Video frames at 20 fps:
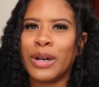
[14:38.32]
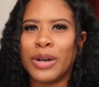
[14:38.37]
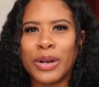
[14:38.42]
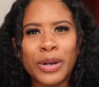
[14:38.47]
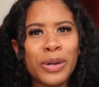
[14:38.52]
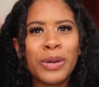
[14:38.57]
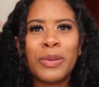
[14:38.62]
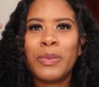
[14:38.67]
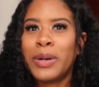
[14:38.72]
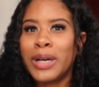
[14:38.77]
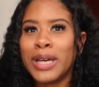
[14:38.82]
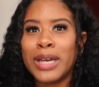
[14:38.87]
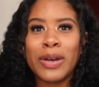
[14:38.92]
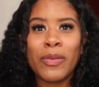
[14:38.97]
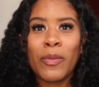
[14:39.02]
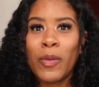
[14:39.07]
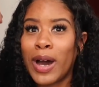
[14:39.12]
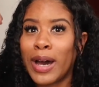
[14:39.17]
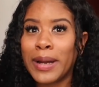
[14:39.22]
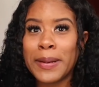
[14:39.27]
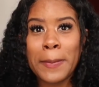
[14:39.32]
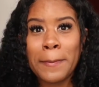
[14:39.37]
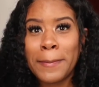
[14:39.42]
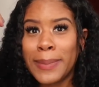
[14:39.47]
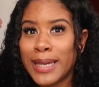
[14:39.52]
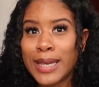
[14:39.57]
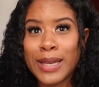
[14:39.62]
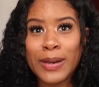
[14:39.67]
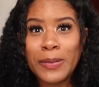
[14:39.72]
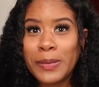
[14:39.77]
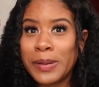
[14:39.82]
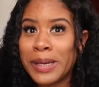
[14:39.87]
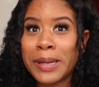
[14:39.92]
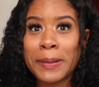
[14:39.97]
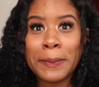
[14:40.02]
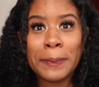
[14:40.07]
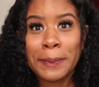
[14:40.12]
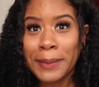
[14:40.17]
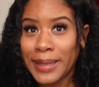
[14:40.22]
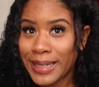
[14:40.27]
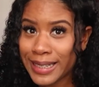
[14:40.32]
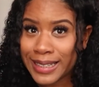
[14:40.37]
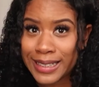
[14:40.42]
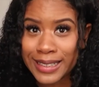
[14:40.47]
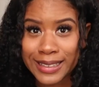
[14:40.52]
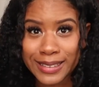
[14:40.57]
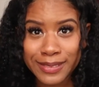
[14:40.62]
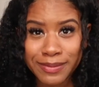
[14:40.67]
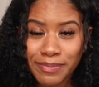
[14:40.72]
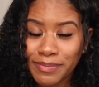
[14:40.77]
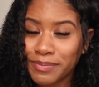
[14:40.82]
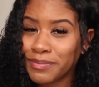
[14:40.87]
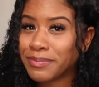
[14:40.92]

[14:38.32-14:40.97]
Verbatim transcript: who wouldn't want to be with me?